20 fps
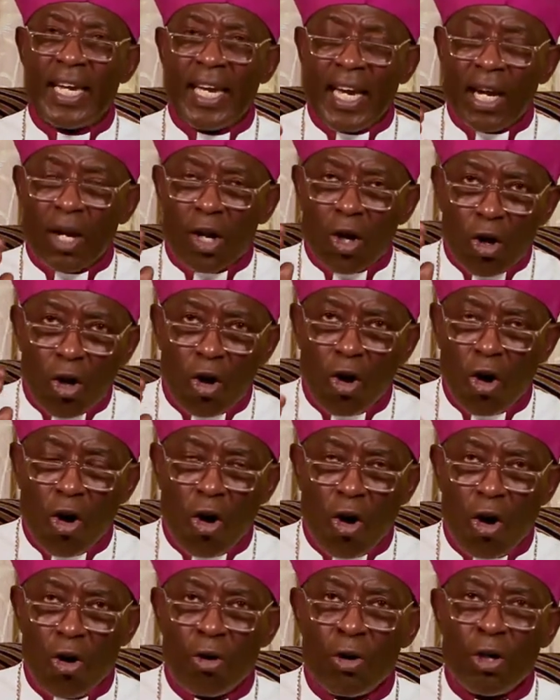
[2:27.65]
a
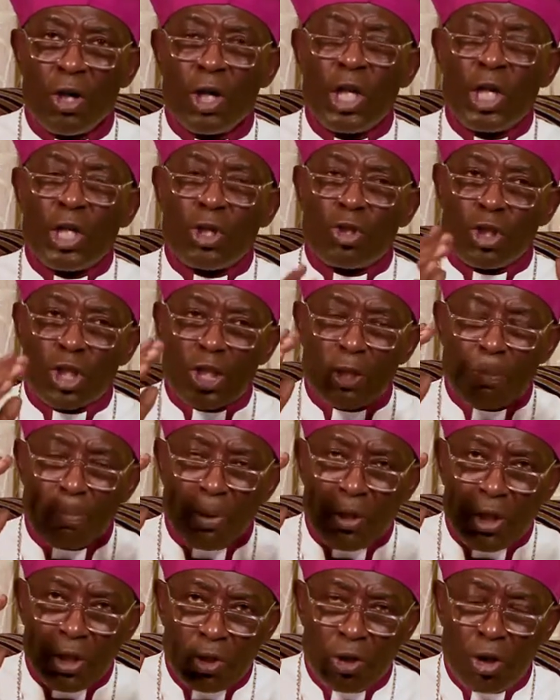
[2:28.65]
call to
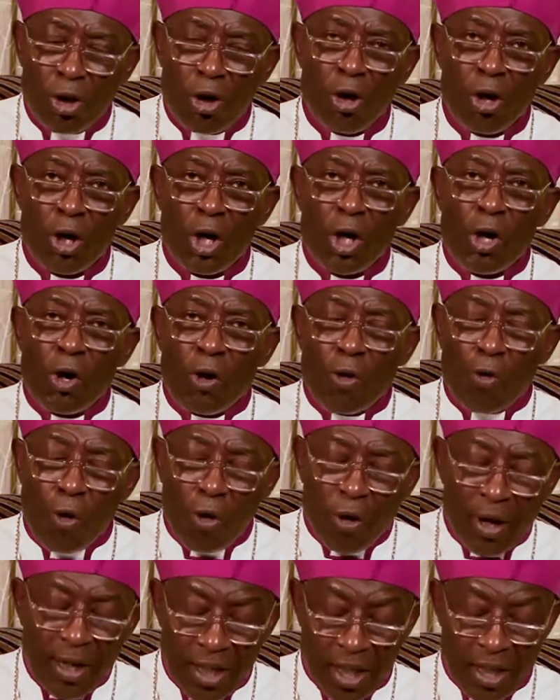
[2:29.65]
spiritual
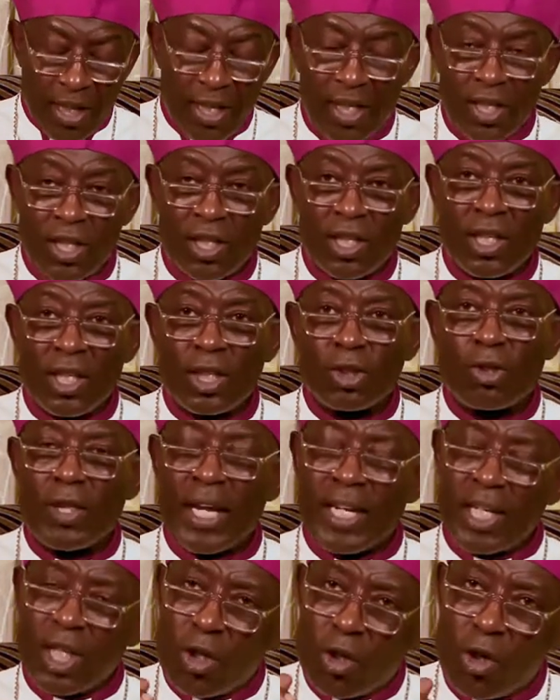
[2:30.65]
quarantine so
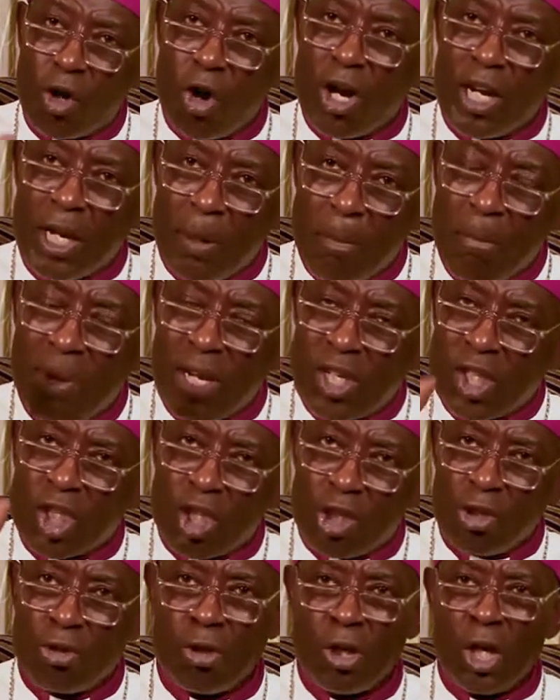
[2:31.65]
that God
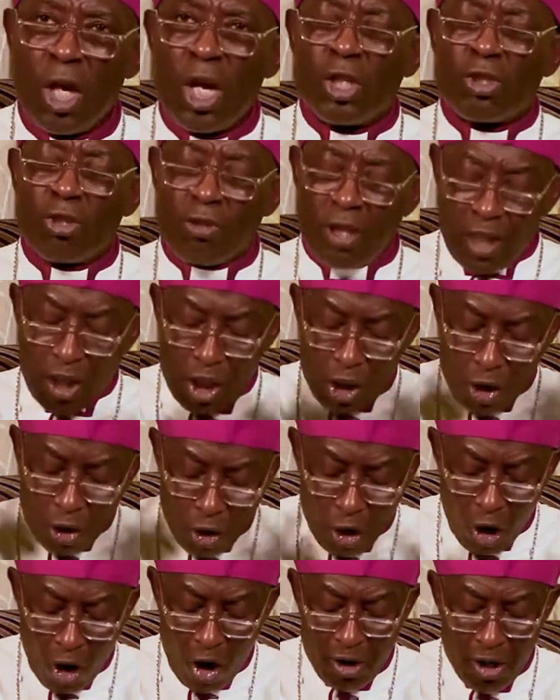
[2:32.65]
meets you, so that
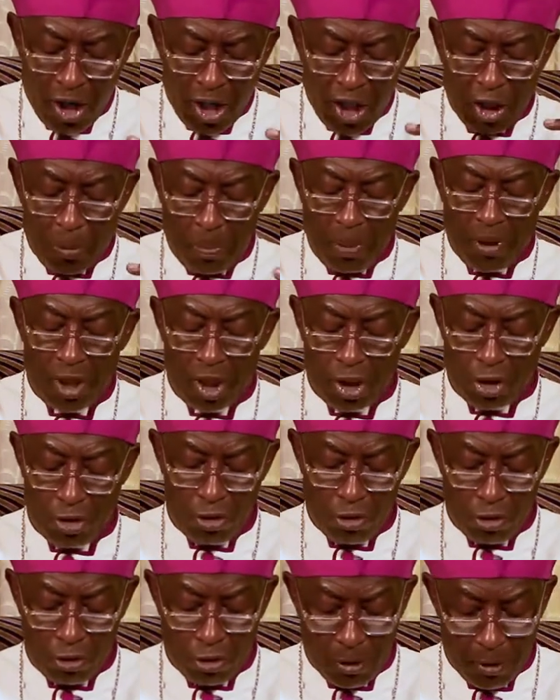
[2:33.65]
God speaks to
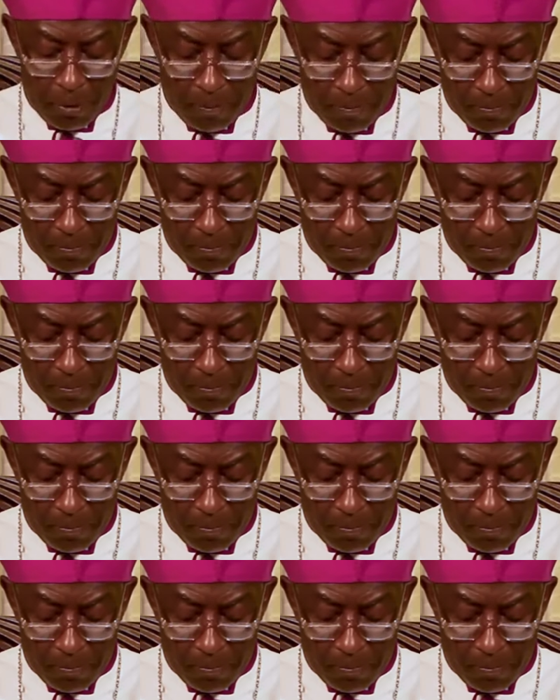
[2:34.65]
you.